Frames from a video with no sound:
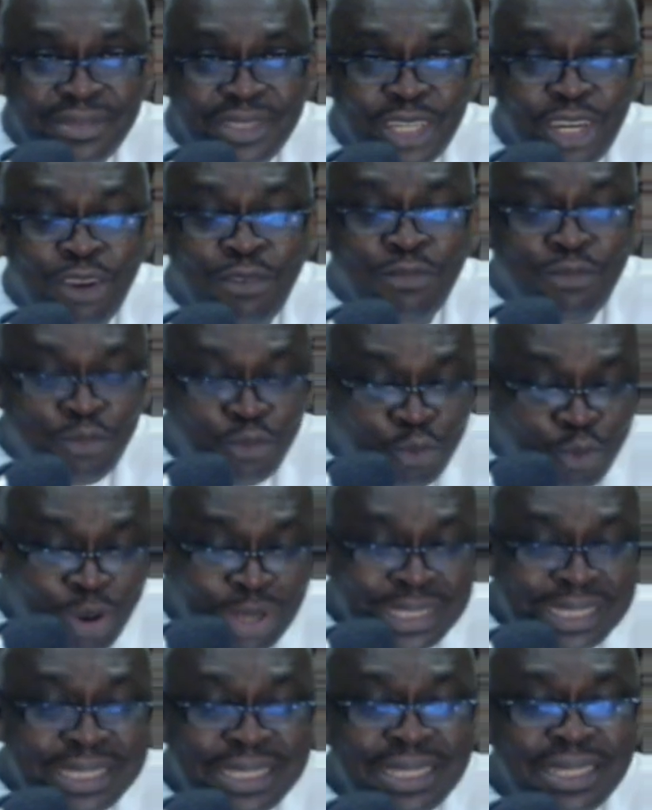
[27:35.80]
of
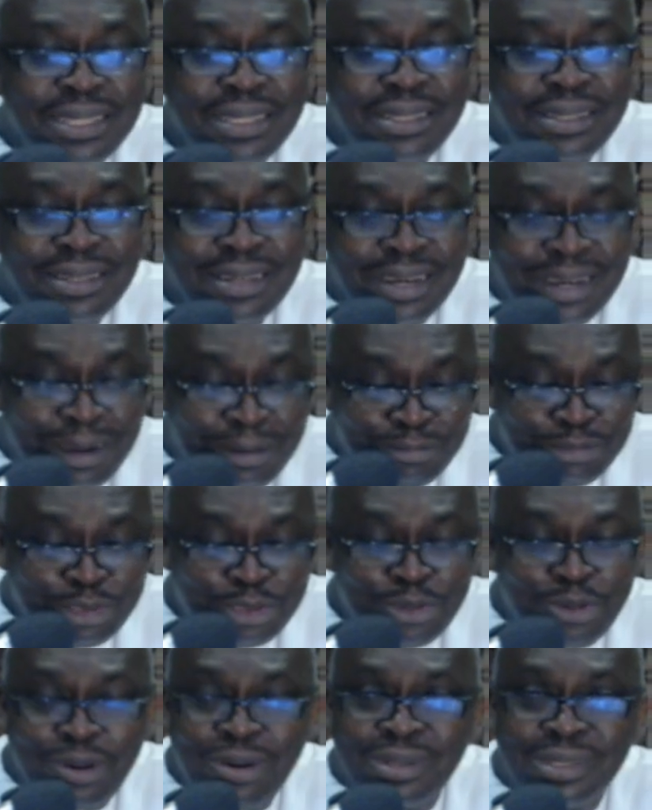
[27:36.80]
what comes
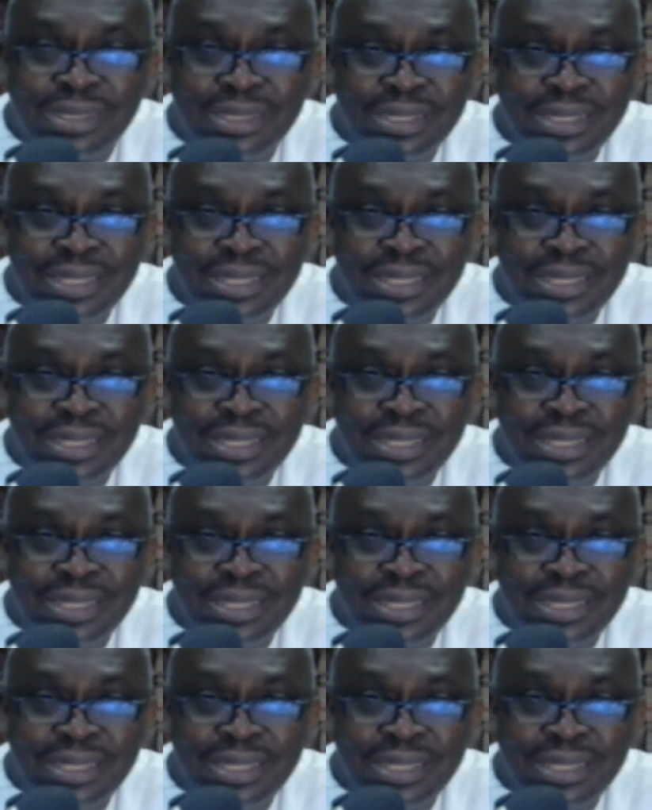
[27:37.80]
to us